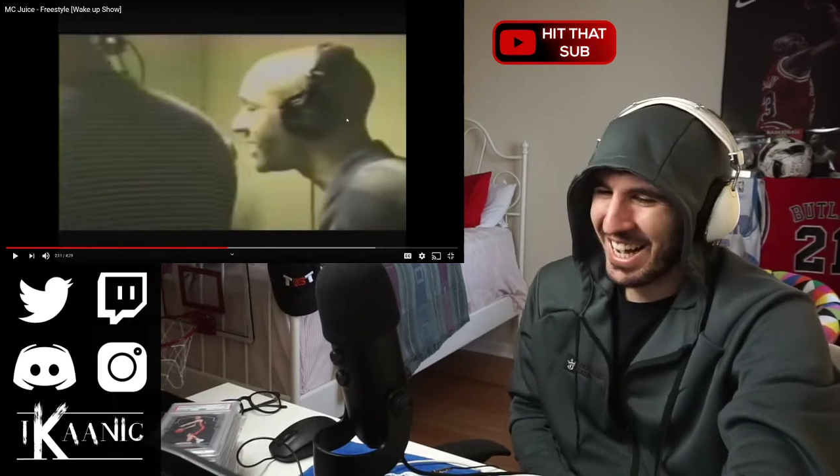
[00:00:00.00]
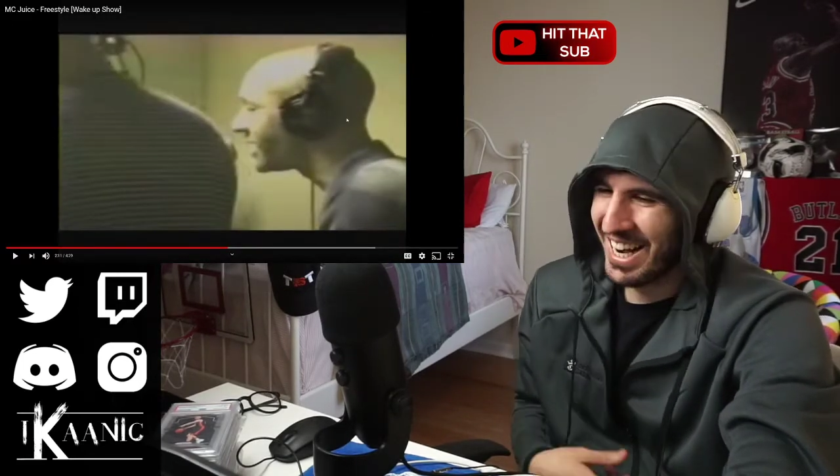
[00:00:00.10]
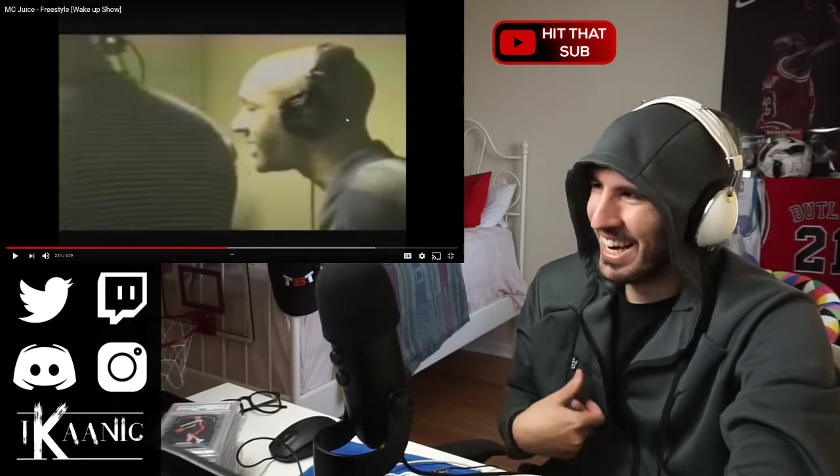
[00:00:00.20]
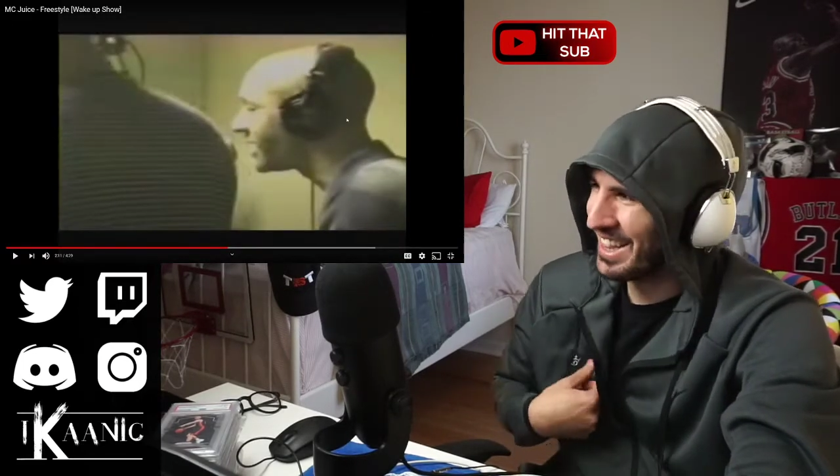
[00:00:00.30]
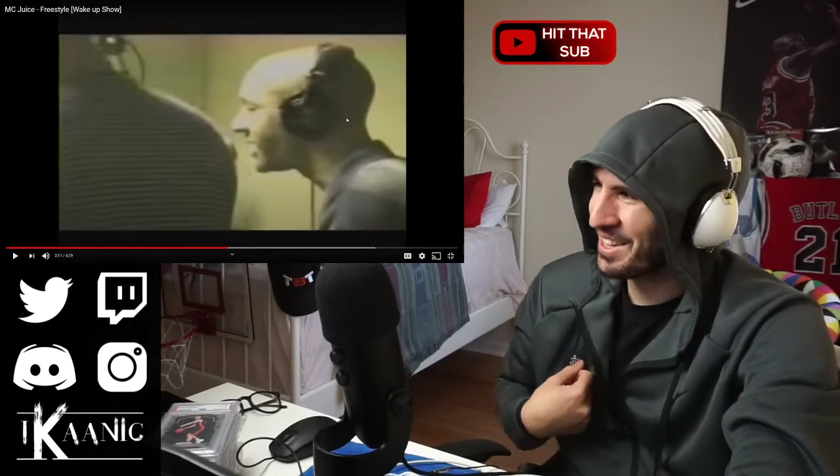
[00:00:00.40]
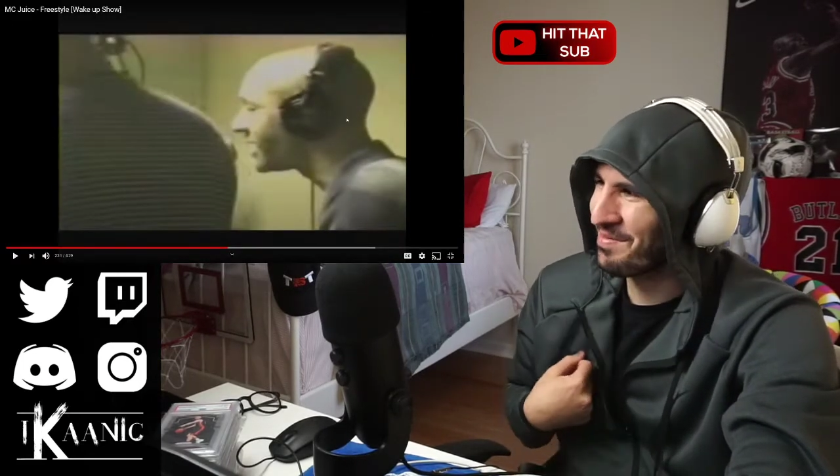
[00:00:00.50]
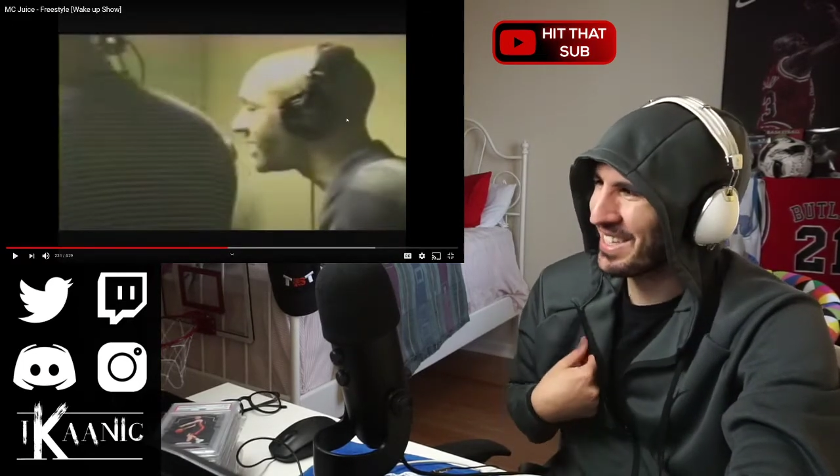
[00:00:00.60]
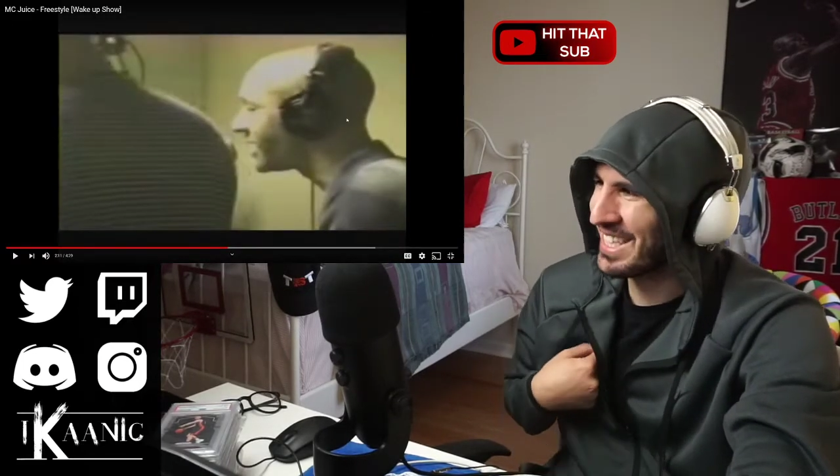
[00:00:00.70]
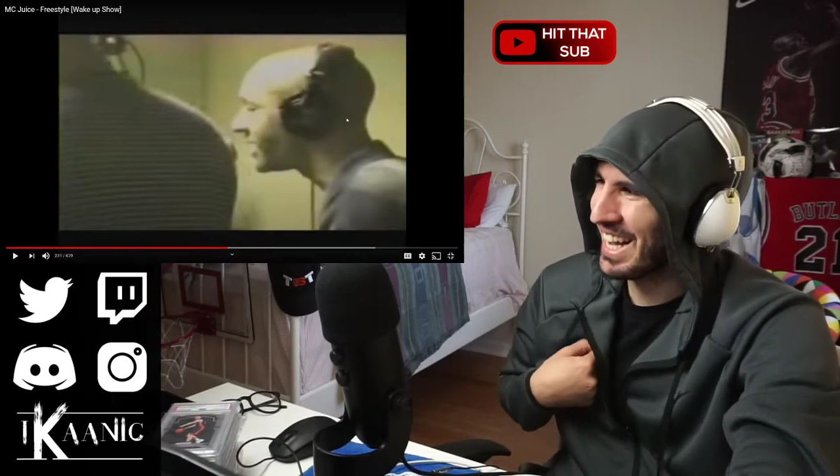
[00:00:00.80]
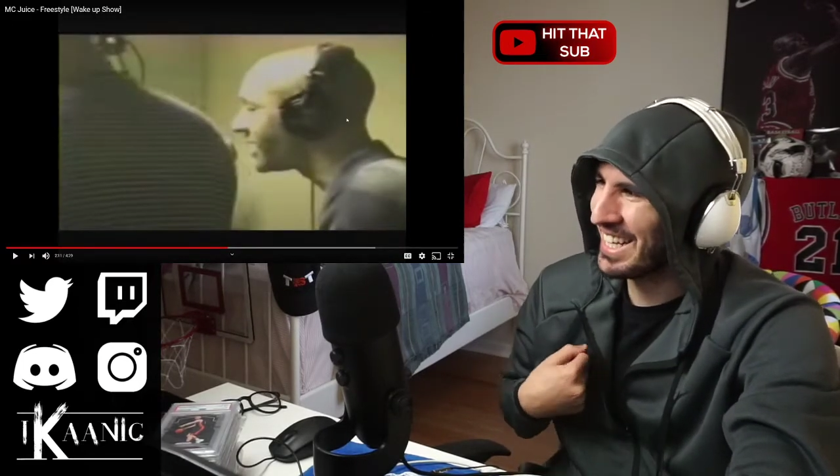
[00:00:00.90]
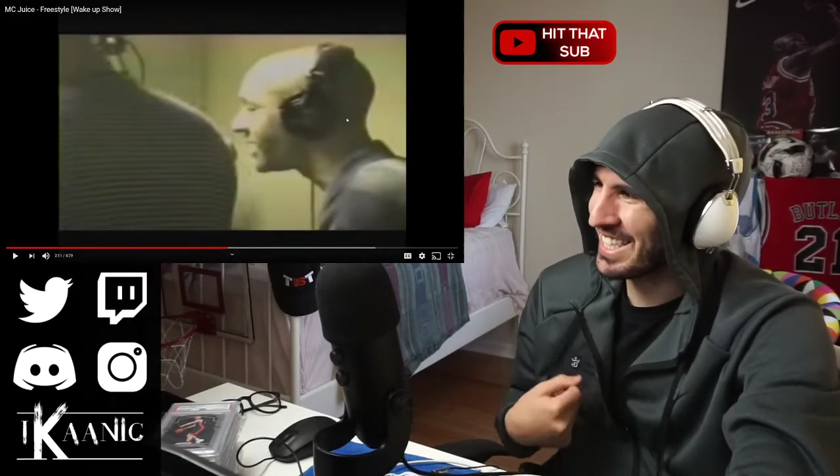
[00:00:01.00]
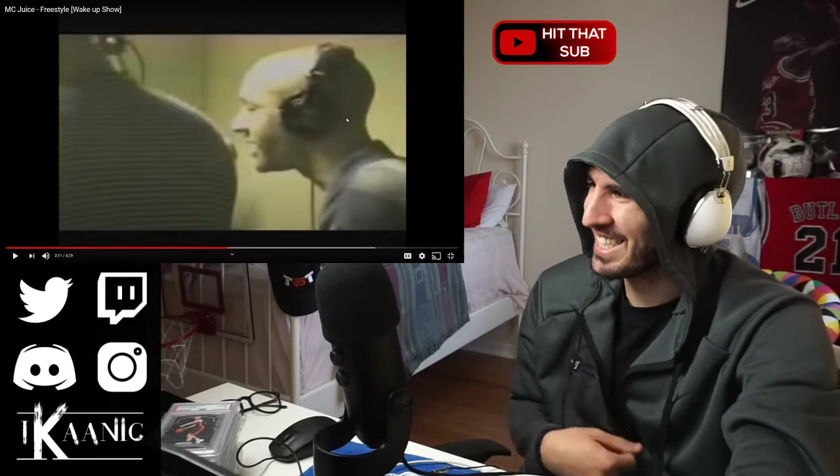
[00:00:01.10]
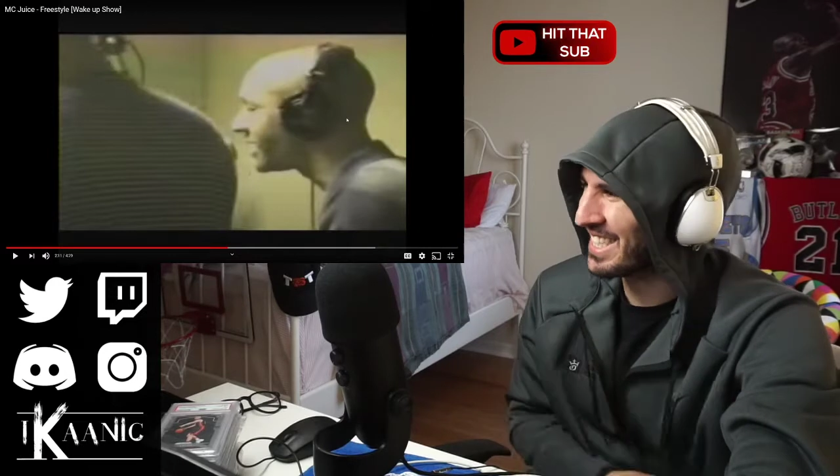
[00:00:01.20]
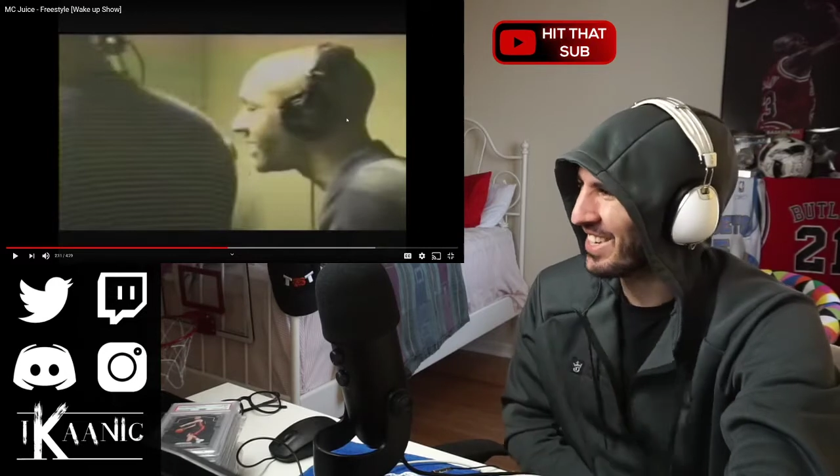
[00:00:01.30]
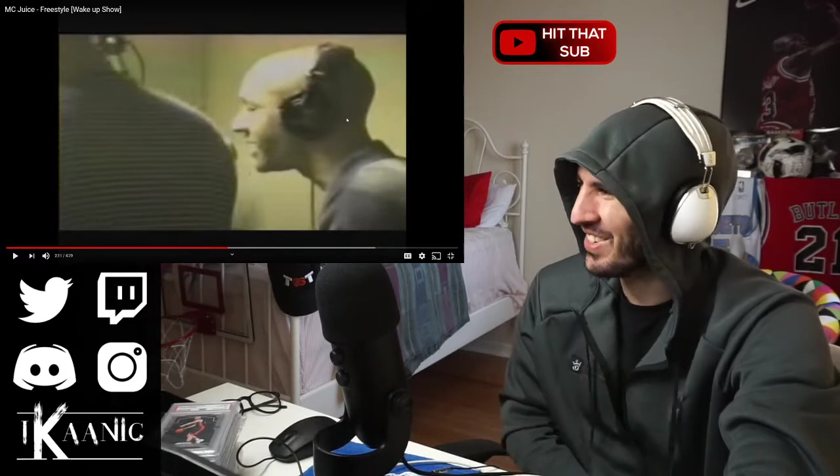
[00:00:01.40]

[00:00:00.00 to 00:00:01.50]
I got the medallions.